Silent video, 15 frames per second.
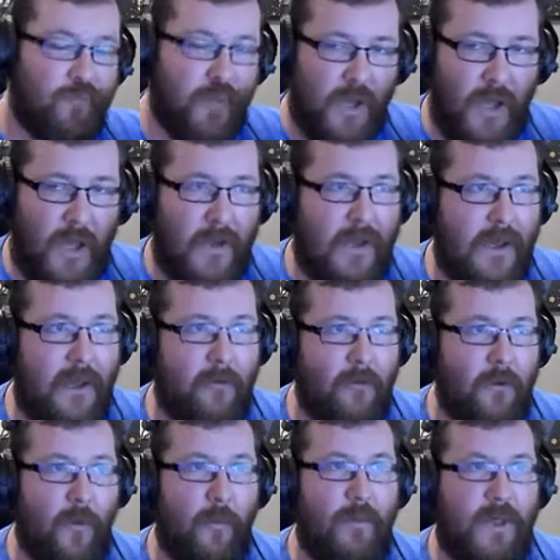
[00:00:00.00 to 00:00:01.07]
But
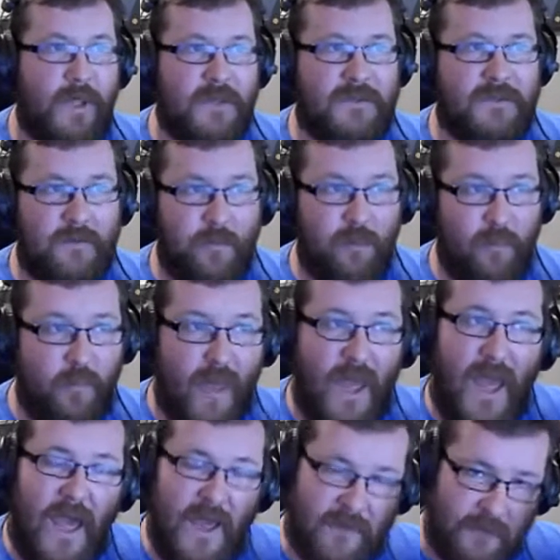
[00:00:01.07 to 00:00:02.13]
it won't be as
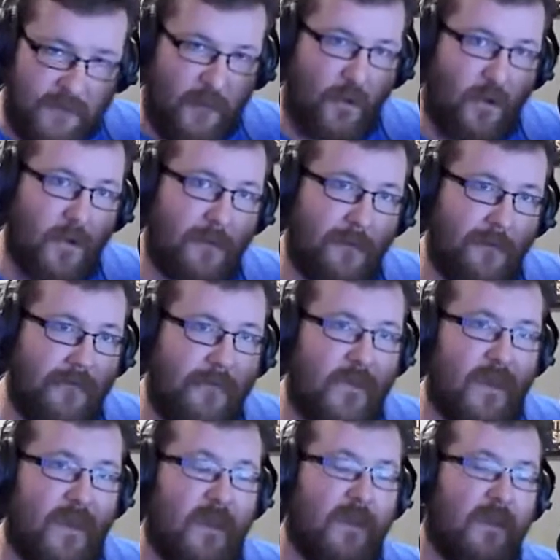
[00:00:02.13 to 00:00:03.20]
impactful
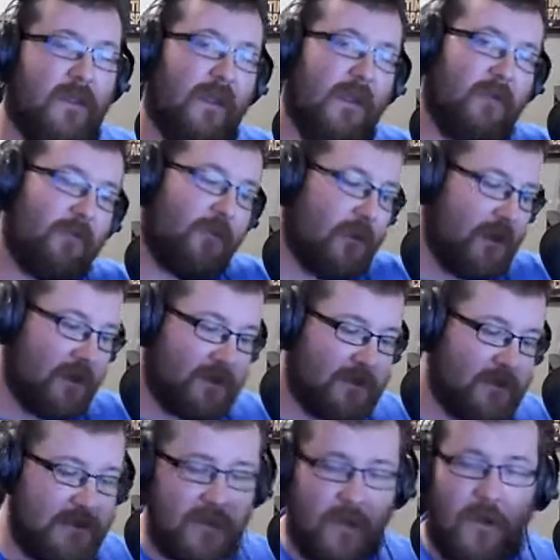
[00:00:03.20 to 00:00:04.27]
if you didn't
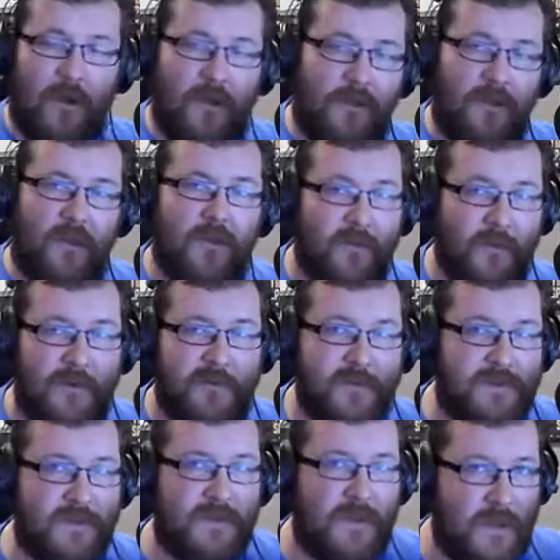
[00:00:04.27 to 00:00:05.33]
see all the other
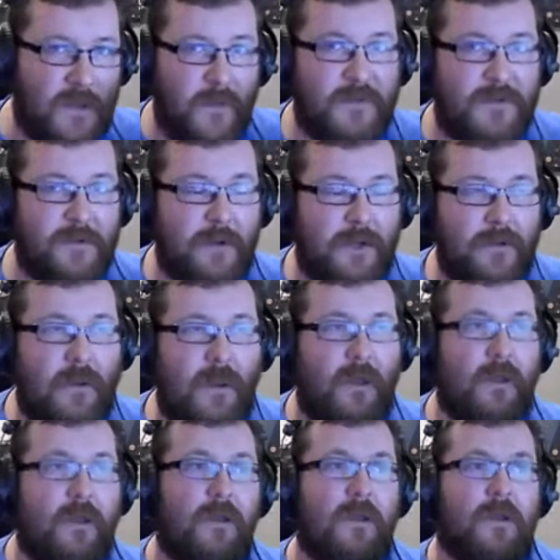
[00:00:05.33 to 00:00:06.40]
movies leading up to it.
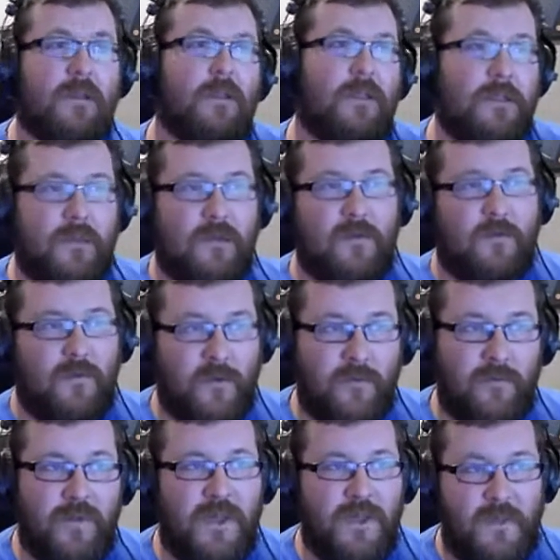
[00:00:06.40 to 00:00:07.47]
Like there
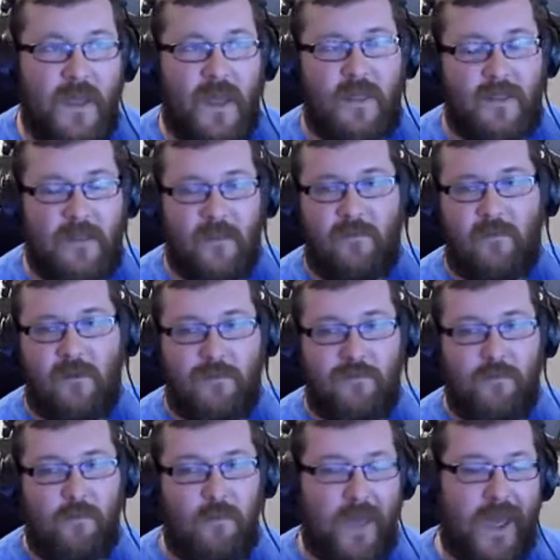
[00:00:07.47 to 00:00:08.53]
wouldn't be that level
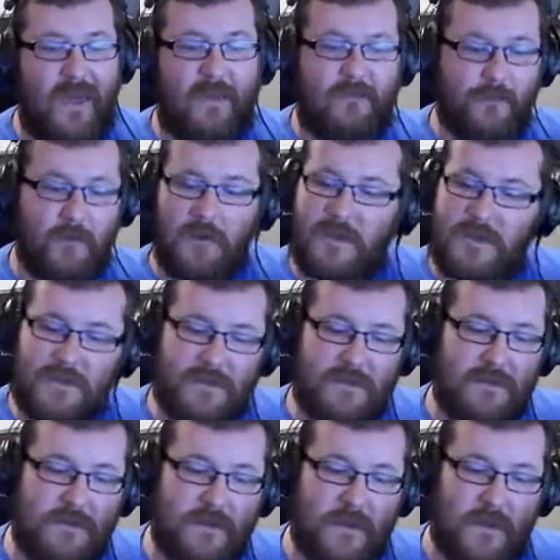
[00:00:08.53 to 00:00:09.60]
of
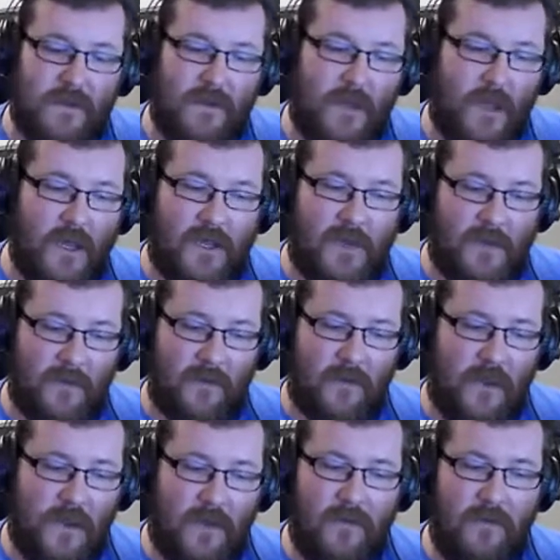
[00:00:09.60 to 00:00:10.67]
impactfulness and
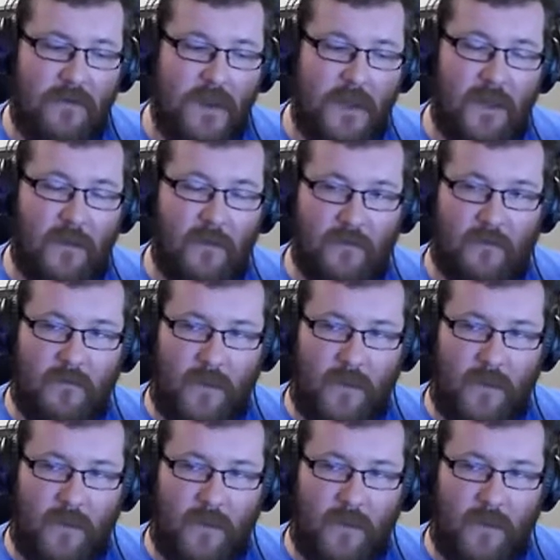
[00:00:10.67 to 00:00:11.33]
like the